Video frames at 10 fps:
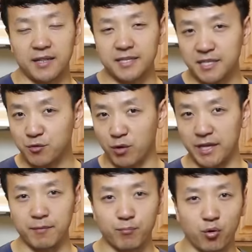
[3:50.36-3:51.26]
And this is
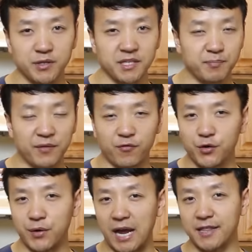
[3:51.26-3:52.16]
really important. Before
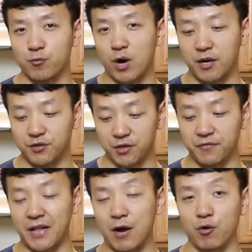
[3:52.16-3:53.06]
you add the water to the
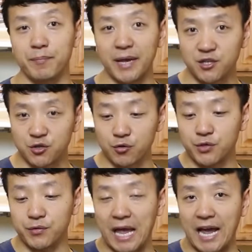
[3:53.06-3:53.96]
flour, make sure
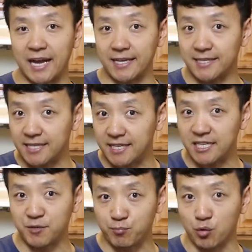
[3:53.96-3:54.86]
to add a
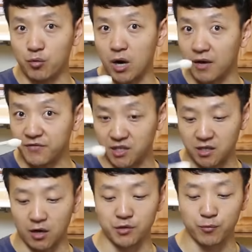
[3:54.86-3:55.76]
teaspoon of
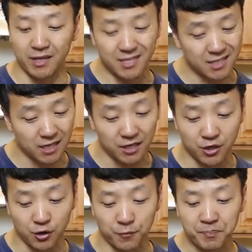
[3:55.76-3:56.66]
salt. What this is gonna
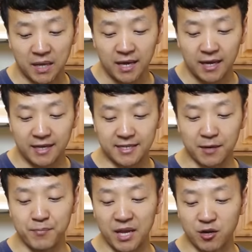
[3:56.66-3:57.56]
do, it's
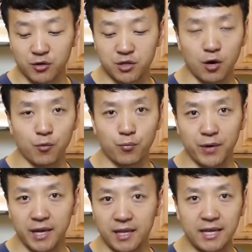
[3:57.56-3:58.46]
gonna make your dough
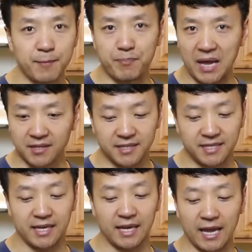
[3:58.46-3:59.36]
really
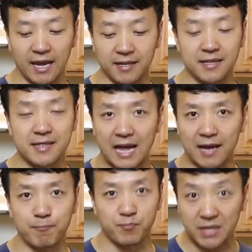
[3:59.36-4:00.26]
bouncy and not